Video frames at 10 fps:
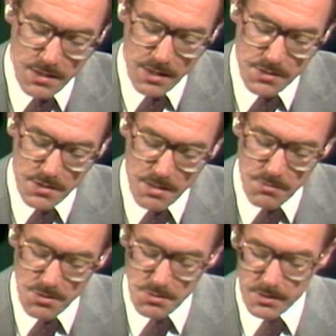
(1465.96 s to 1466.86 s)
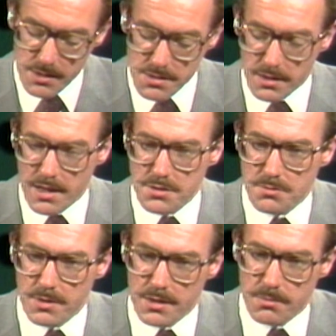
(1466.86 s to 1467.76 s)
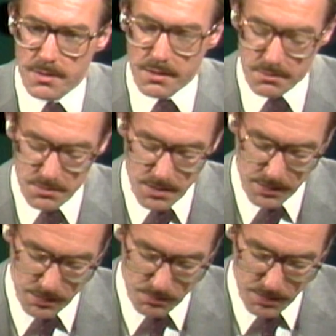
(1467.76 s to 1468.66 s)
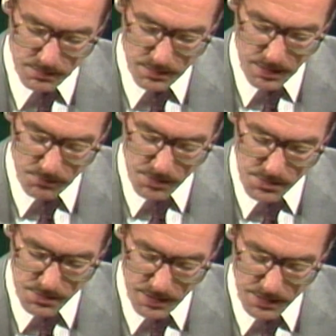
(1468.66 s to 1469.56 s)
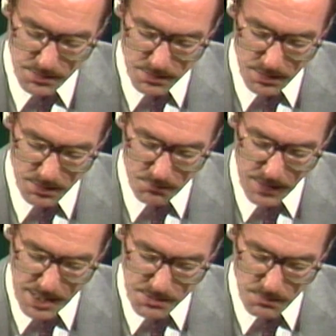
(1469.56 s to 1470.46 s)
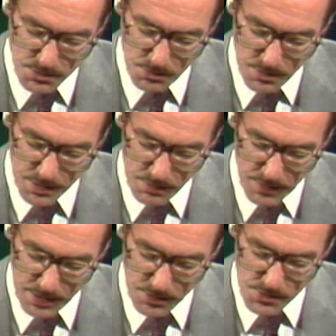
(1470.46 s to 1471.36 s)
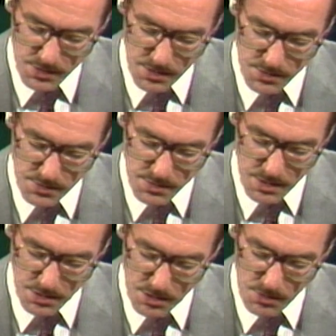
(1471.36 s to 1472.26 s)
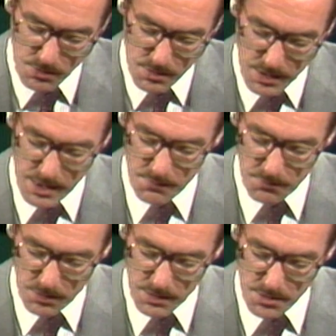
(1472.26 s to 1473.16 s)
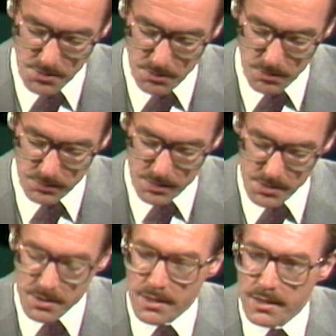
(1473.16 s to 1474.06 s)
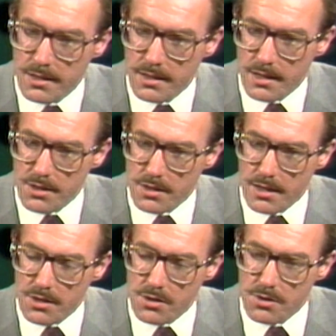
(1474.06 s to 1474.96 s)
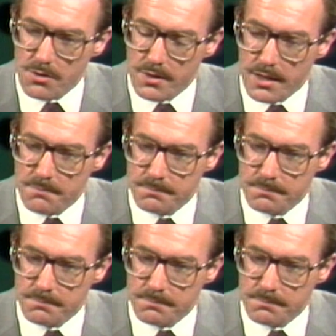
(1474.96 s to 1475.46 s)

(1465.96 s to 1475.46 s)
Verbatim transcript: that same news release last week about talking about Evans that uh, the vast majority of Idaho citizens see no need for additional wilderness. I how think do, that's true. How do you know that?